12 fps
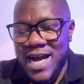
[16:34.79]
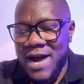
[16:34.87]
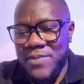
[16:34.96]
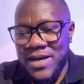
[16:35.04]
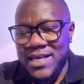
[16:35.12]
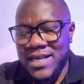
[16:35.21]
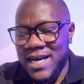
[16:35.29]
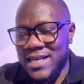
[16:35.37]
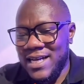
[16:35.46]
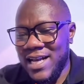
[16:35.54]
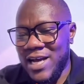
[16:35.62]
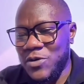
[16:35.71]
gap
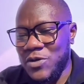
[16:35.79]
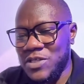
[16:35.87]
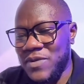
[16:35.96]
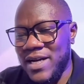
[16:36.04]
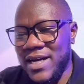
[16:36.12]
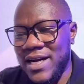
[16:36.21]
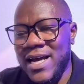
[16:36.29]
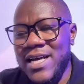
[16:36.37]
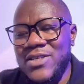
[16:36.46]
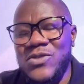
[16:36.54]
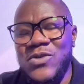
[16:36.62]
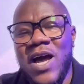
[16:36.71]
and language barrier.
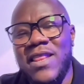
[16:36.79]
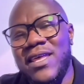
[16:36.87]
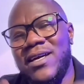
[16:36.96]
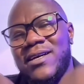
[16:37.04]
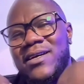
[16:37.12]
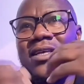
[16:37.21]
So I think